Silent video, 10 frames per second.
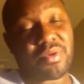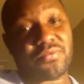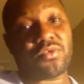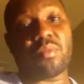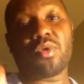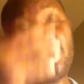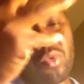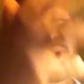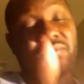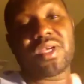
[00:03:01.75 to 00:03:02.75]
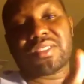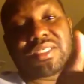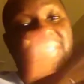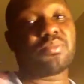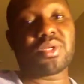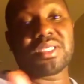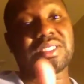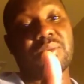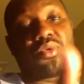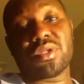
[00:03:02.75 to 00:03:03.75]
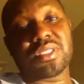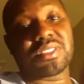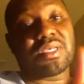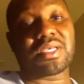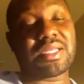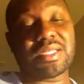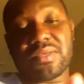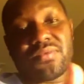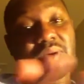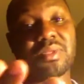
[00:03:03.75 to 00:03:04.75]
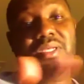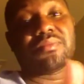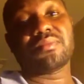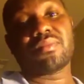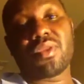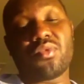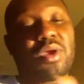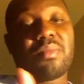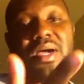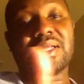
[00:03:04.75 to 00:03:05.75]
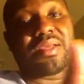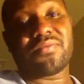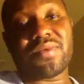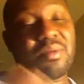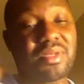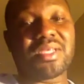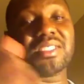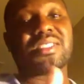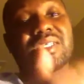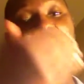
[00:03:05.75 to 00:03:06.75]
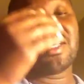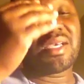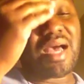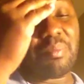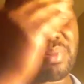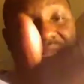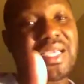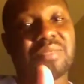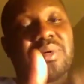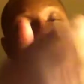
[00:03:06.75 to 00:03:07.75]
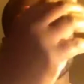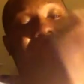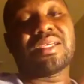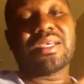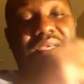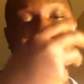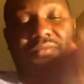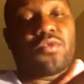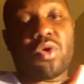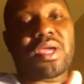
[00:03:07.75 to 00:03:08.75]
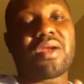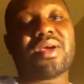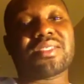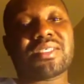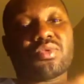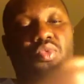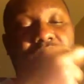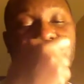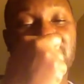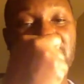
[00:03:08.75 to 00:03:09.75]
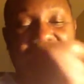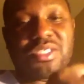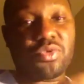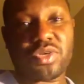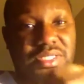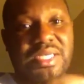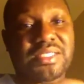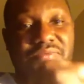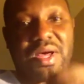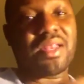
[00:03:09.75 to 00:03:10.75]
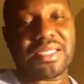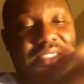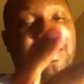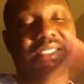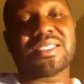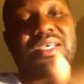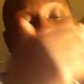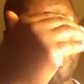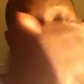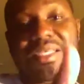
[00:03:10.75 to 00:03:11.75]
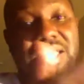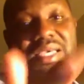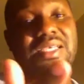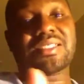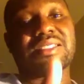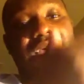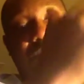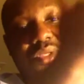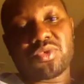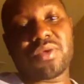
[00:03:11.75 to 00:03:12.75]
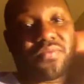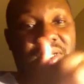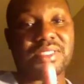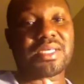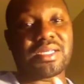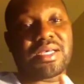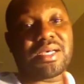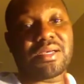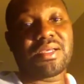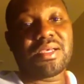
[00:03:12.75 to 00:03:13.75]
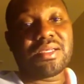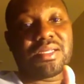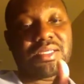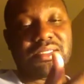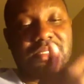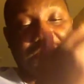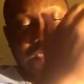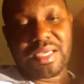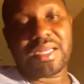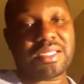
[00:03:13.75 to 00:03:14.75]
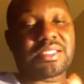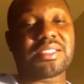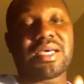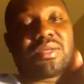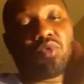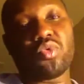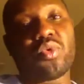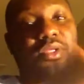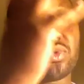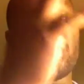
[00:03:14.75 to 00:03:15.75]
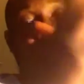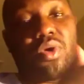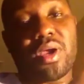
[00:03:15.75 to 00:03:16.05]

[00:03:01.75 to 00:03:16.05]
from will affect. A simple example is the Kennedy family, whereby the family is plagued by evil occurrences with mysterious death, violent death, and it's a curse. It happened to the first Ken- uh, the the Kennedy son who went to war